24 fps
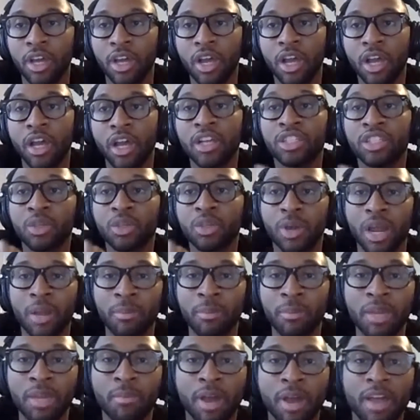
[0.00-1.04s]
And so what I
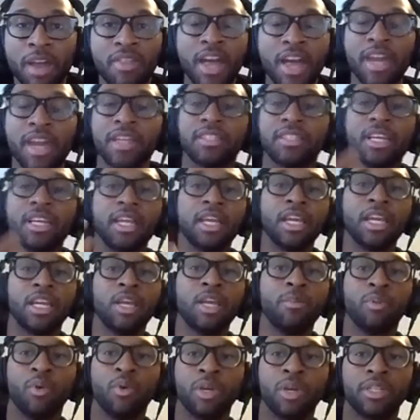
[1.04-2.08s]
mean by that is, at
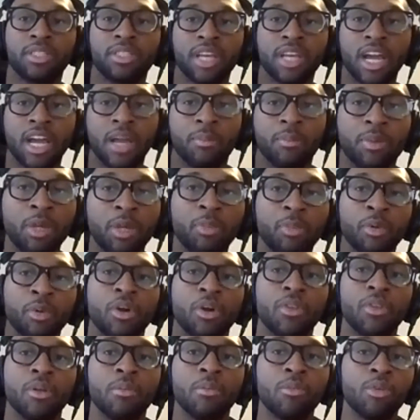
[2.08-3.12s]
any point in time, people are
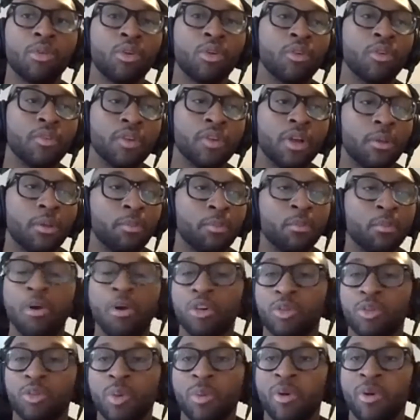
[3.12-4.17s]
on the move.
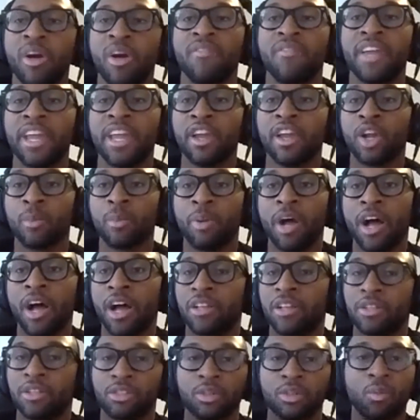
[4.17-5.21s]
Most people have
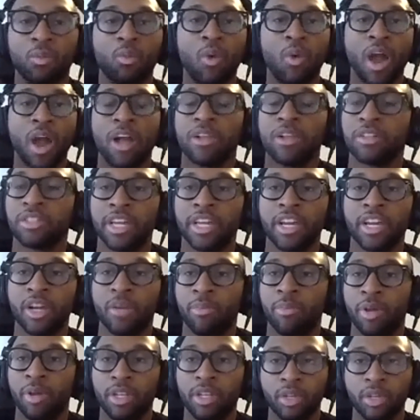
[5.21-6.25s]
AirPods or some wireless
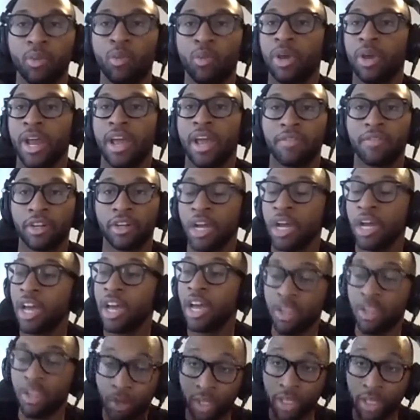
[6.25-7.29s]
earbuds or whatever,
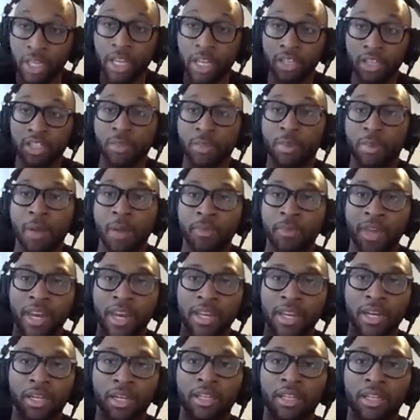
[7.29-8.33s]
and you can easily pop that
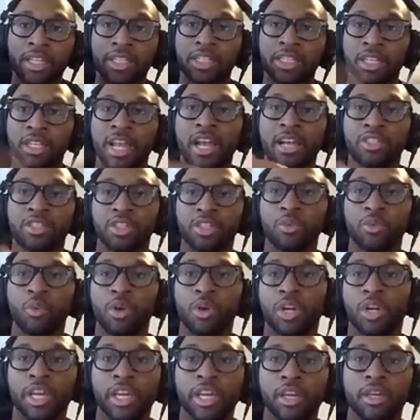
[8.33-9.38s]
in and listen as you're
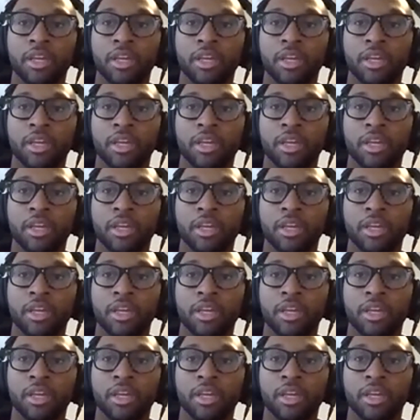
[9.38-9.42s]
working.